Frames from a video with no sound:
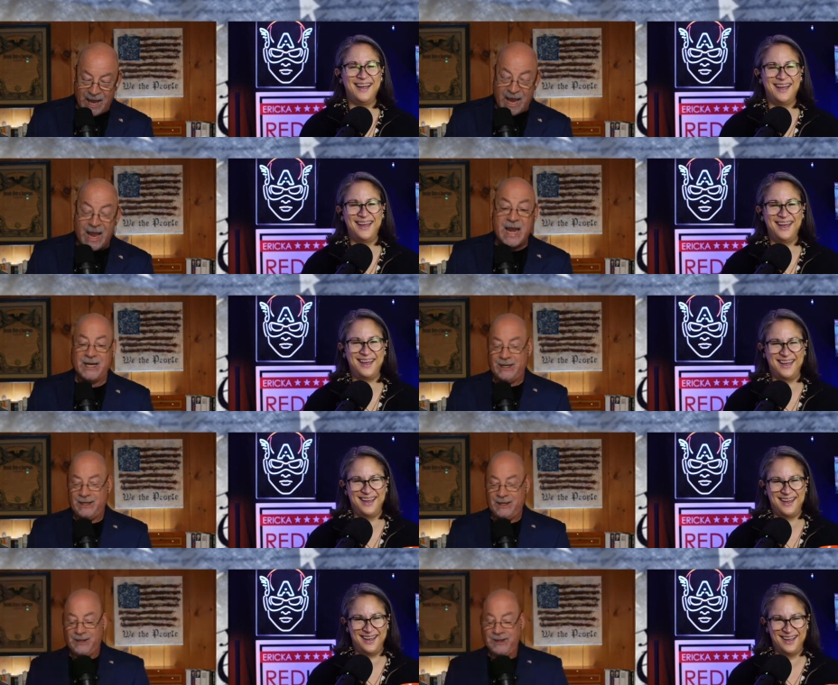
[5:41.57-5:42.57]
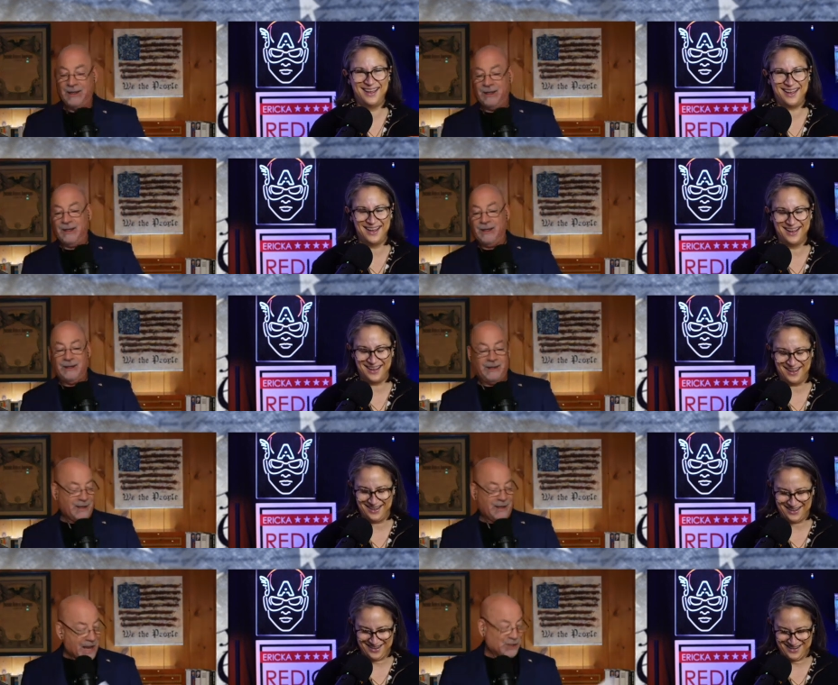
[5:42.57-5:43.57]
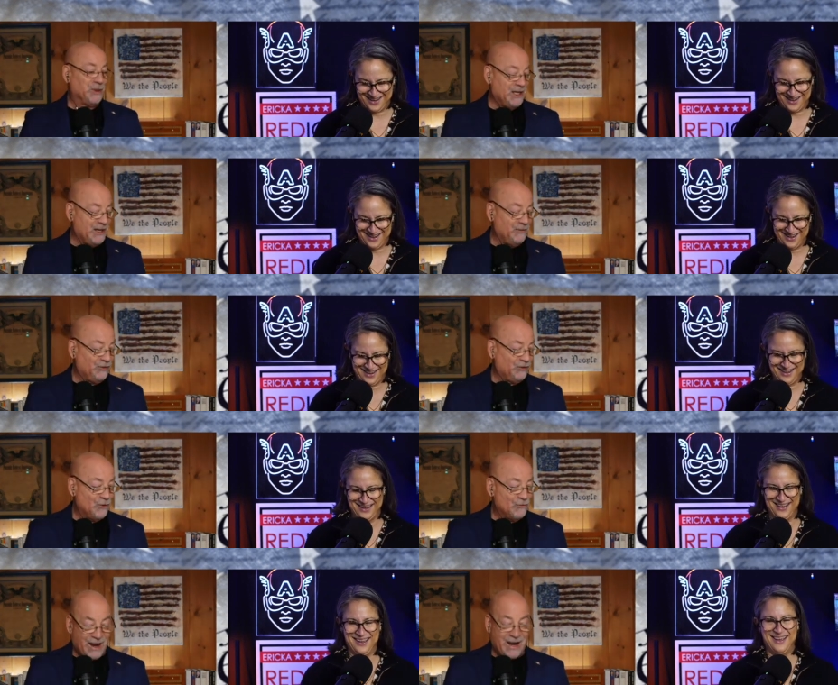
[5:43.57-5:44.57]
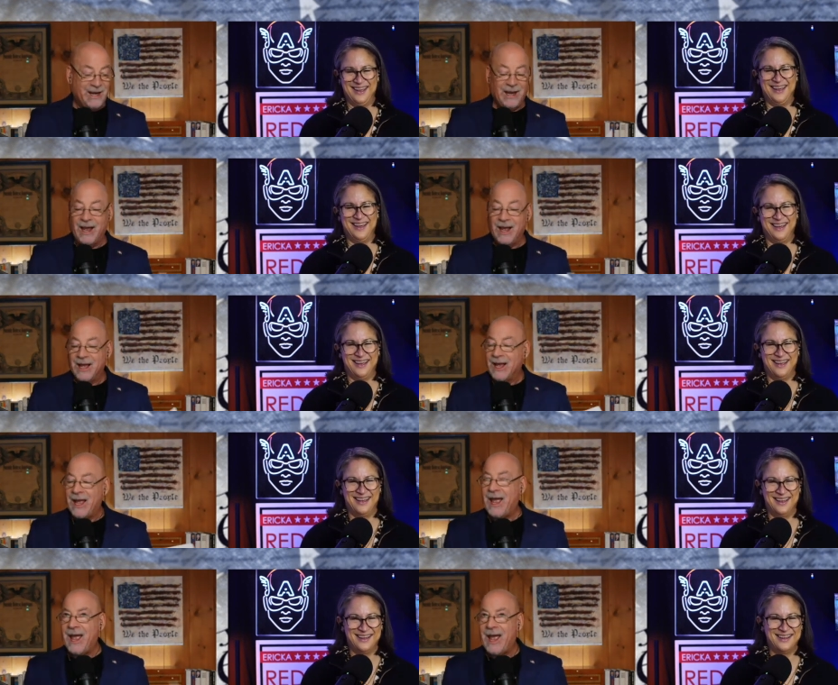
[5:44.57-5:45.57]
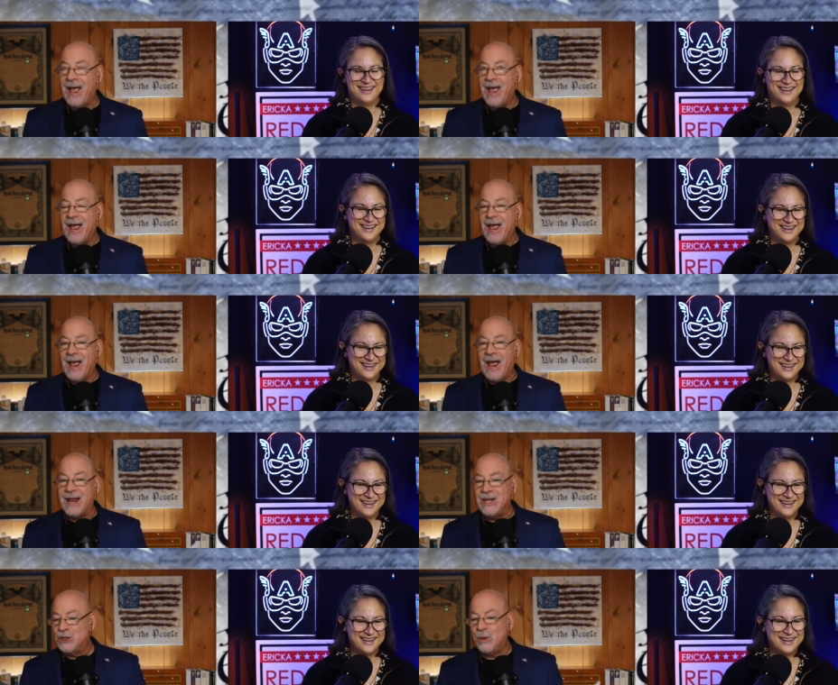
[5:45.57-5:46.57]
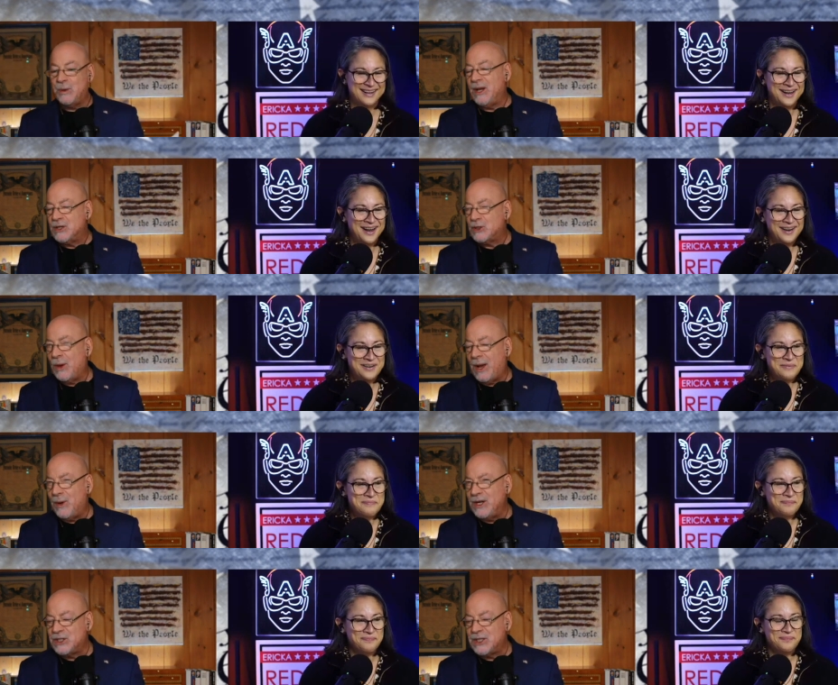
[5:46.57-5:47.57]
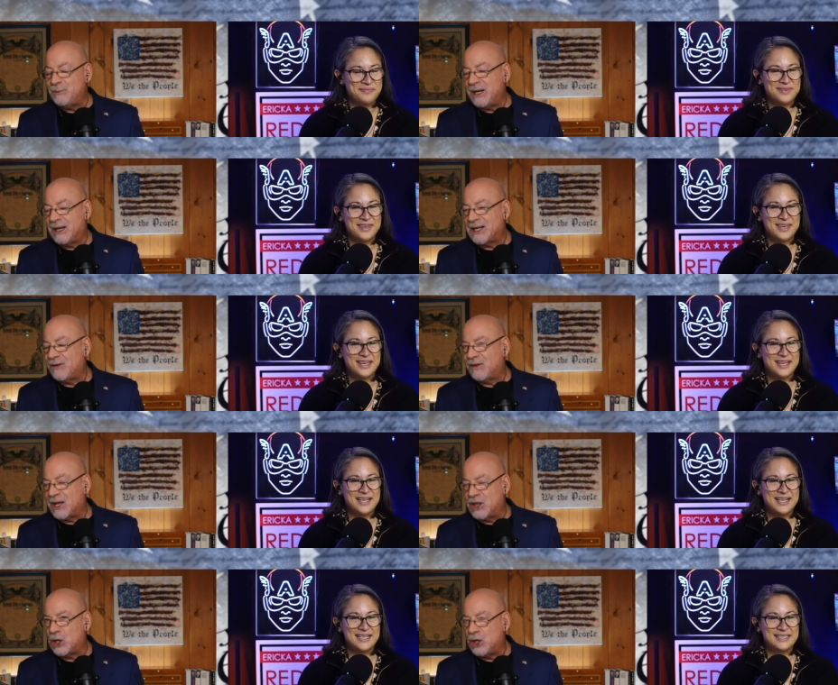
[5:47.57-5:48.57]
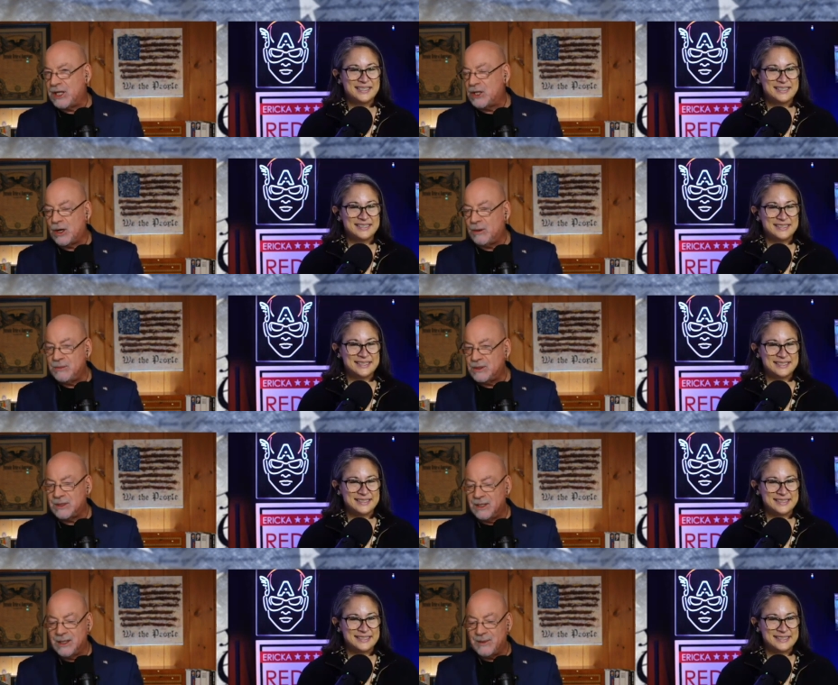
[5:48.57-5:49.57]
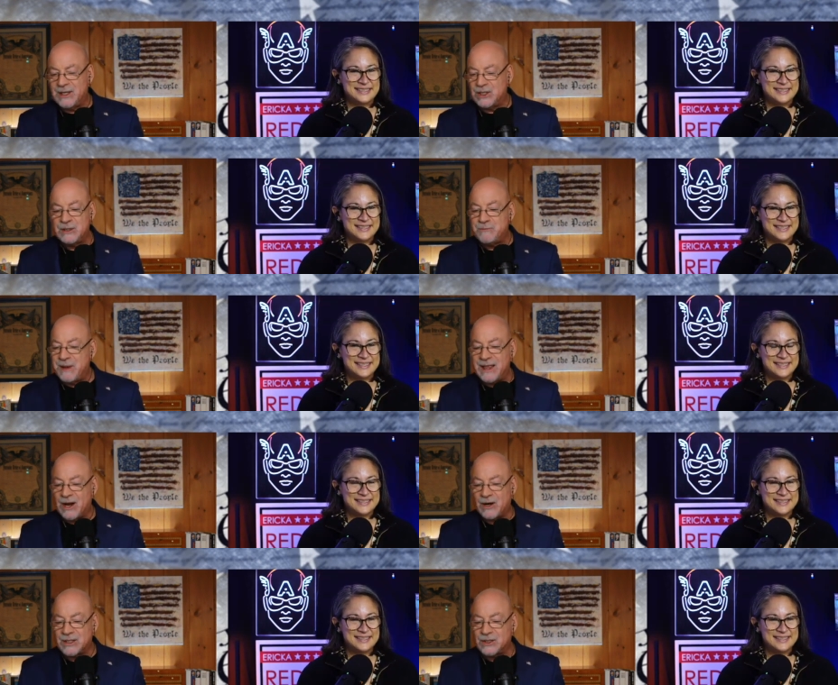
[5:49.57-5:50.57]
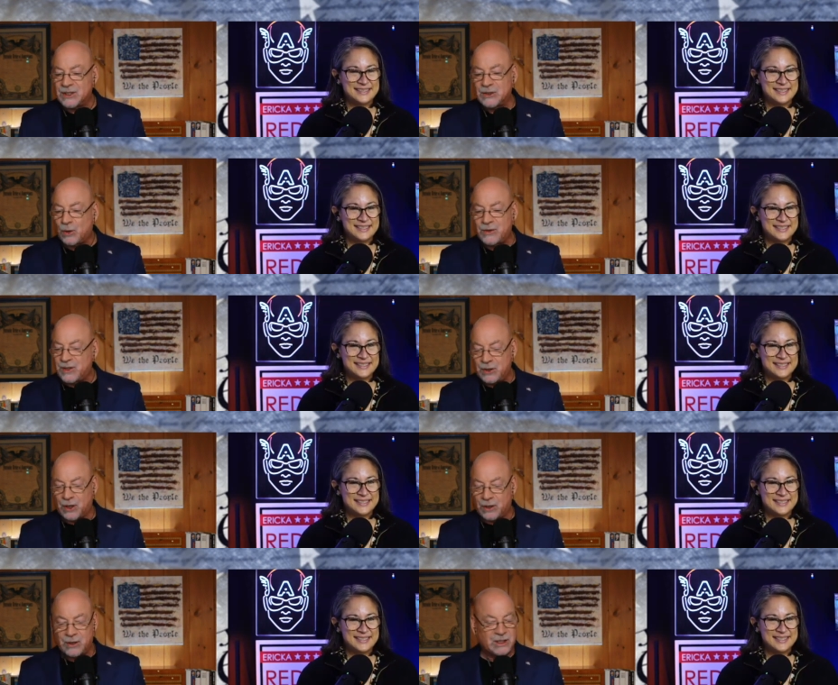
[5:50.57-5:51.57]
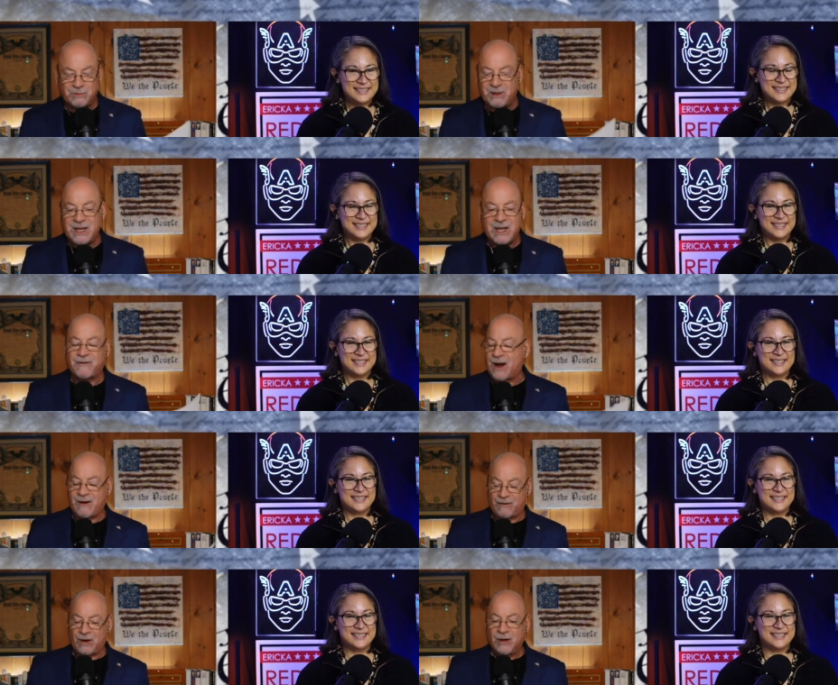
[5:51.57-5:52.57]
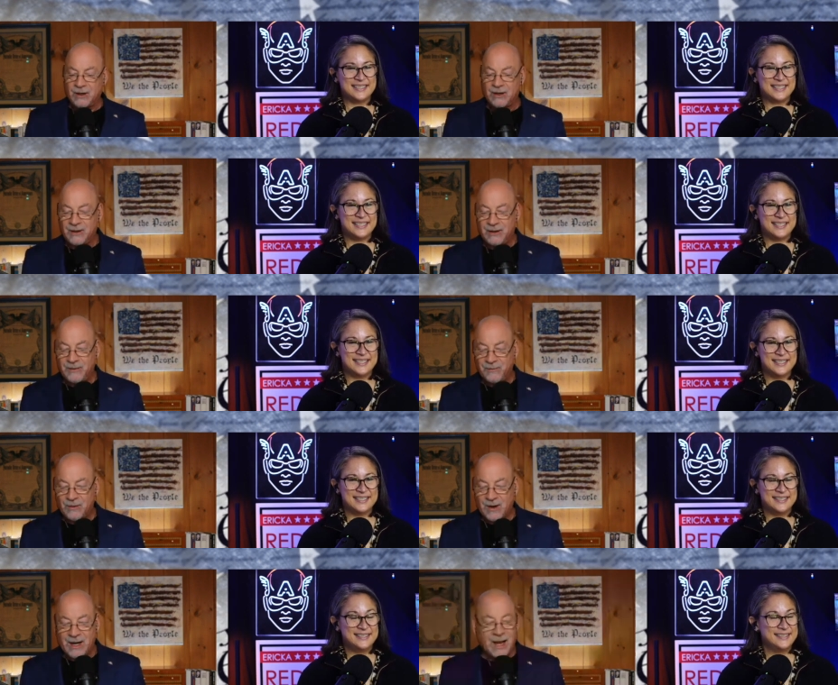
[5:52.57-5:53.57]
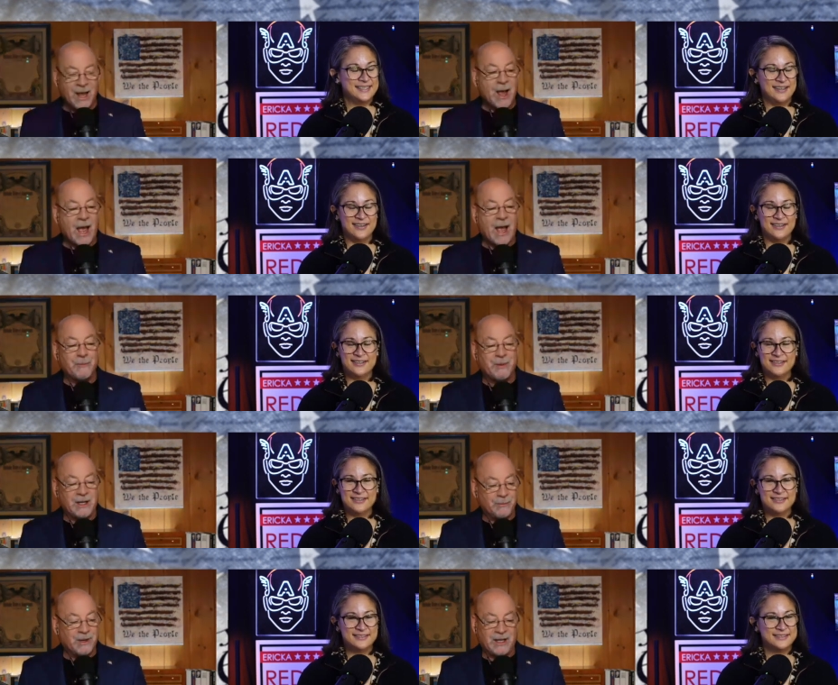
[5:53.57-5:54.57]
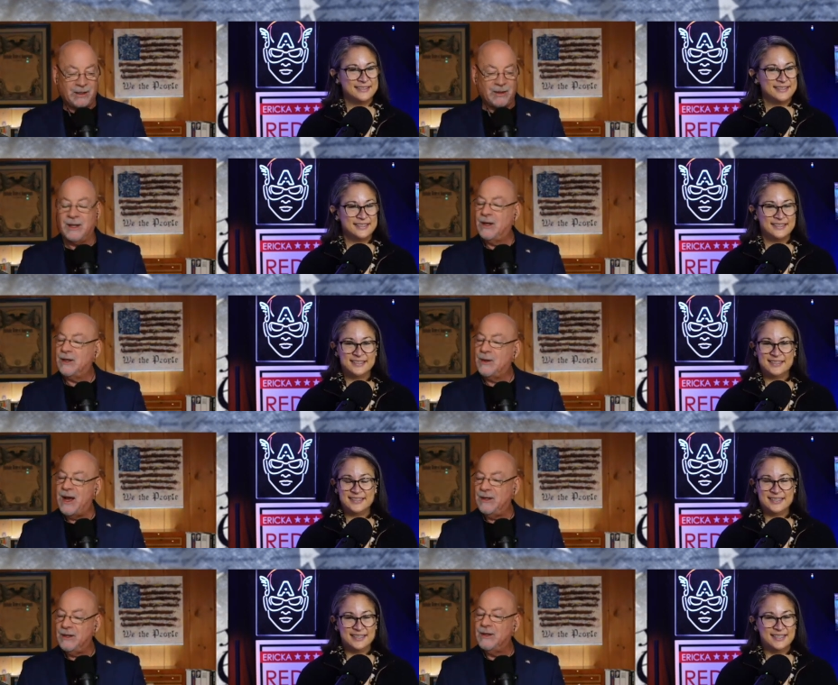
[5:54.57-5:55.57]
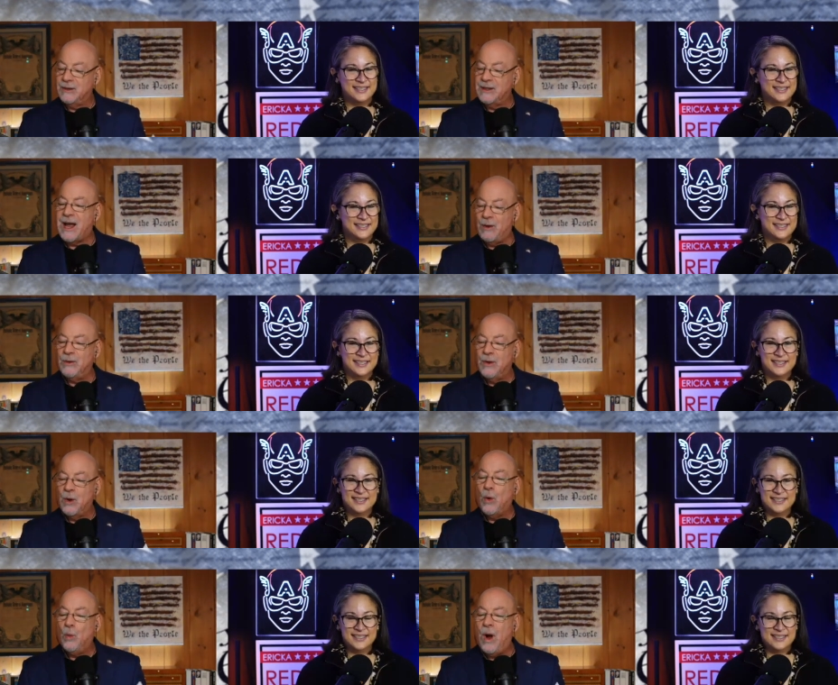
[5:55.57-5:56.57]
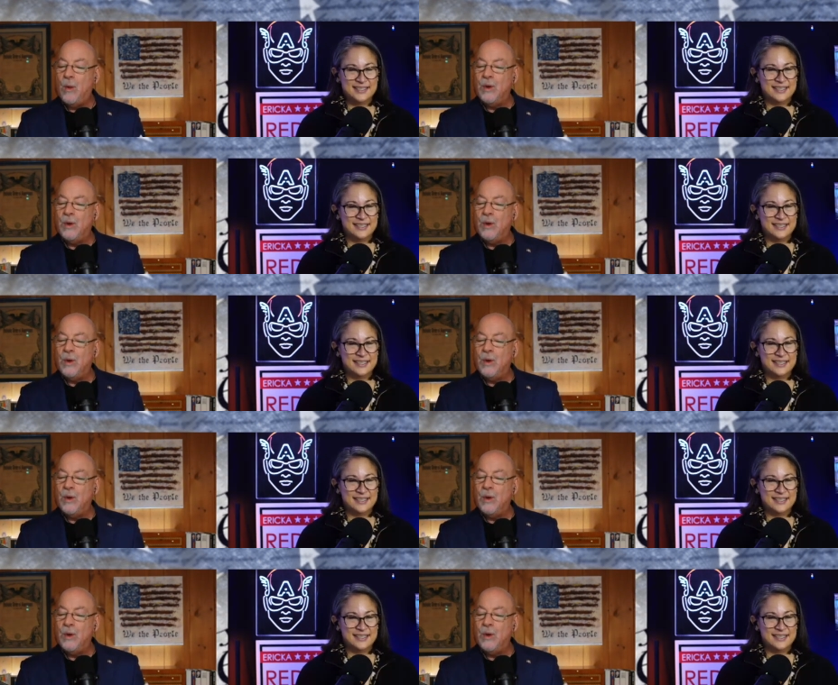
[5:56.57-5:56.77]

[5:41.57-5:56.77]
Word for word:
Speaker 1: eight expletives, right? And this woman, so what has she been elected for like 30 terms? I mean, she's been there since she's older than dirt. She's been there forever, right? Ugh. But but Come on. Now, what